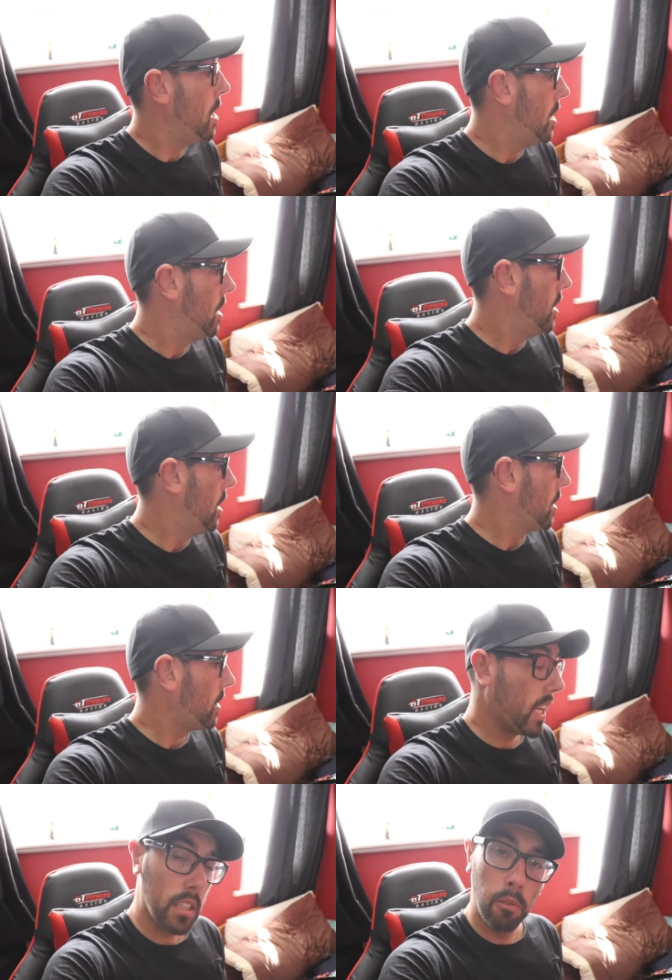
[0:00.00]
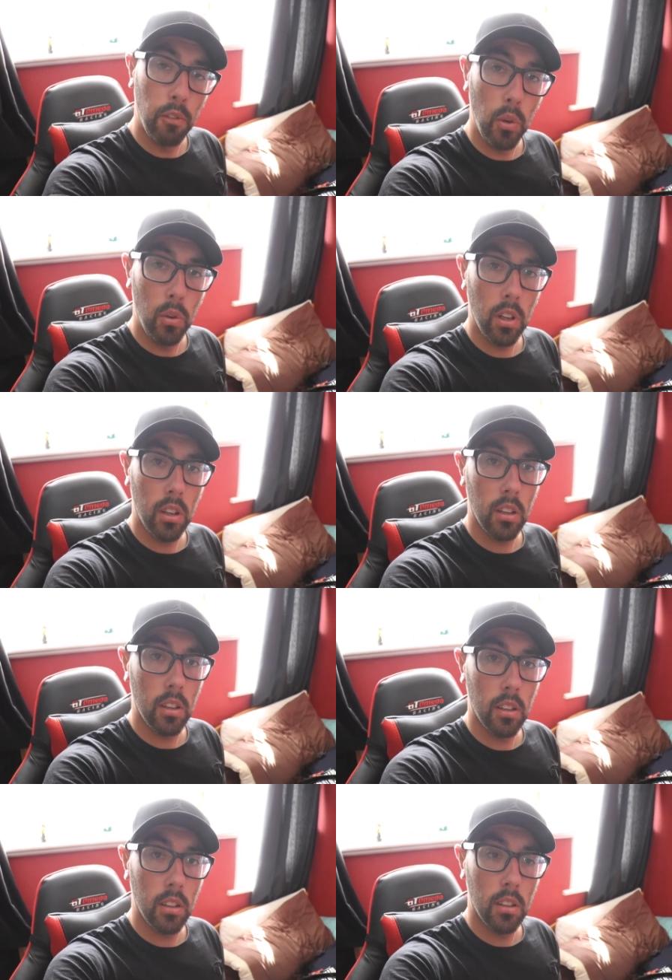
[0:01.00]
going to get some food.
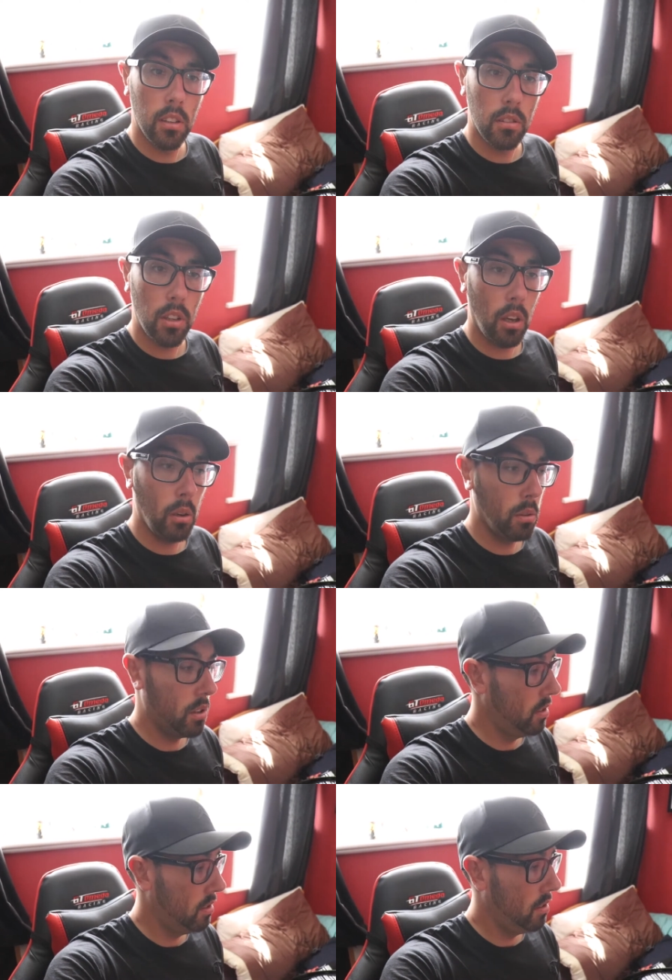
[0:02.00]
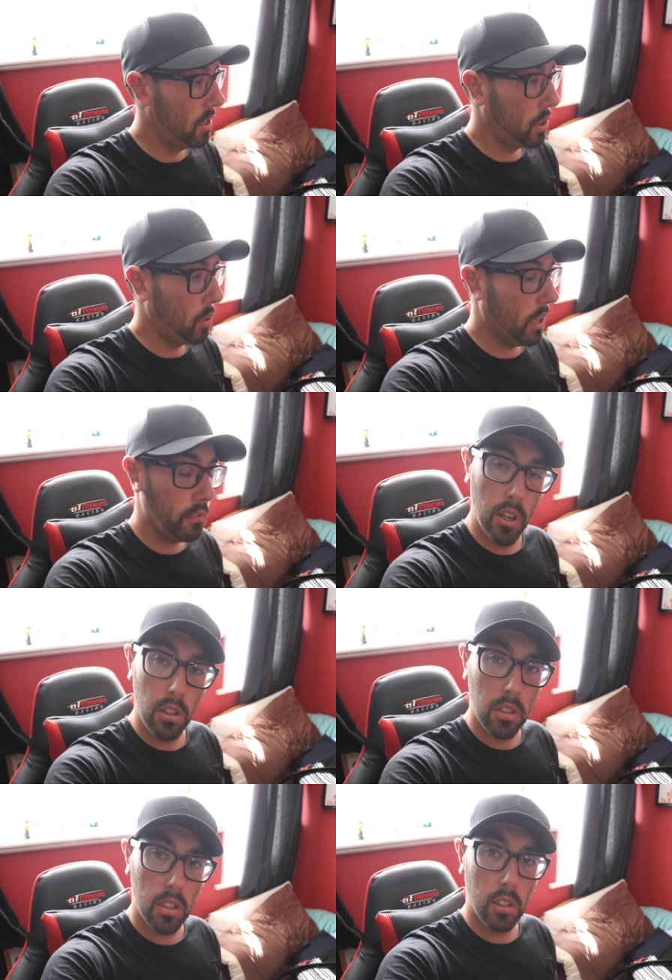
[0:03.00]
So let's do that
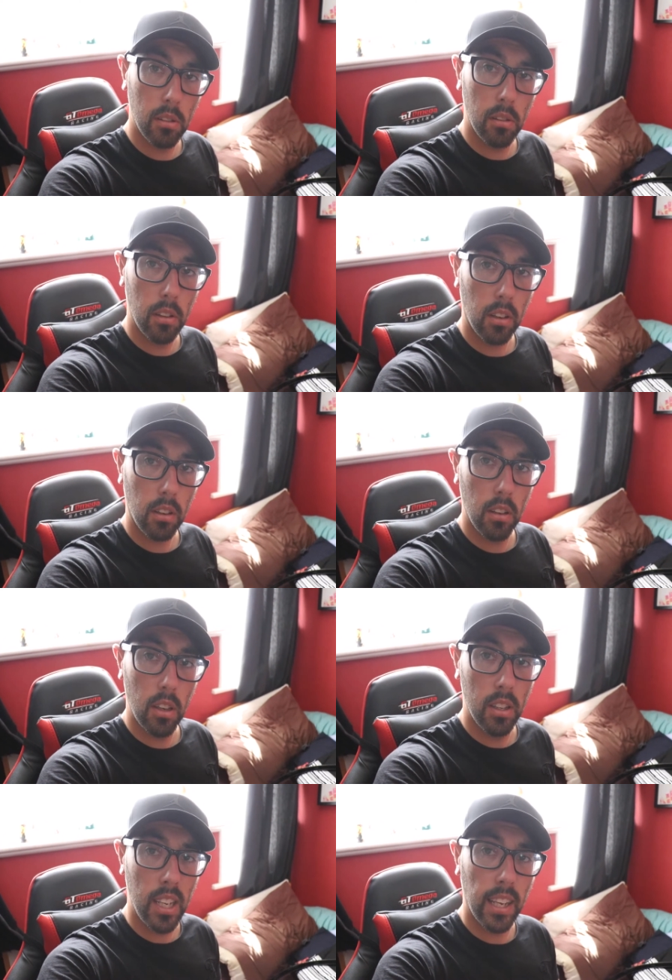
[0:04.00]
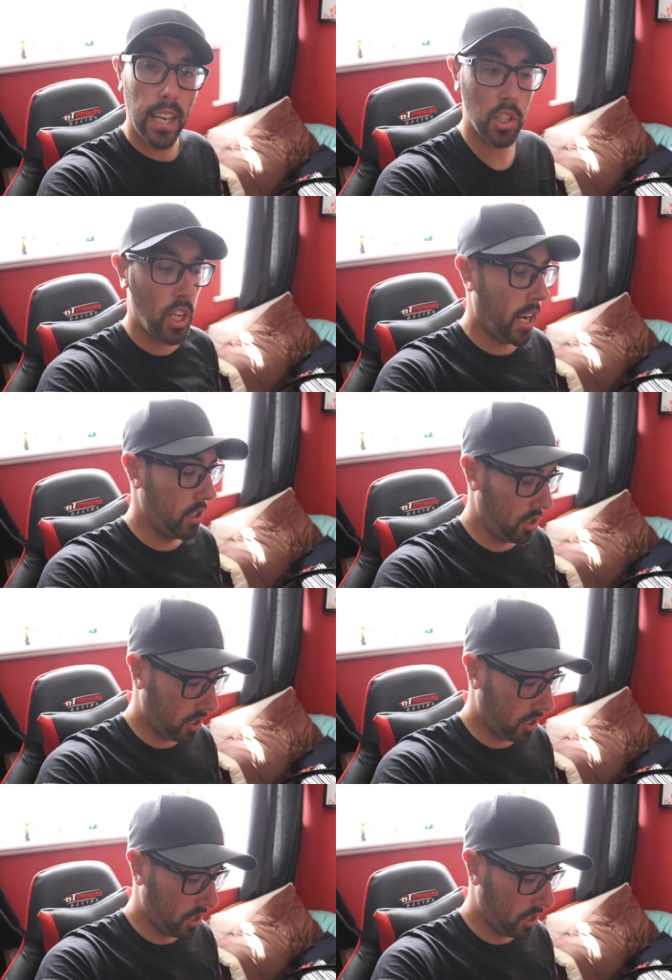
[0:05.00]
first. Need to get changed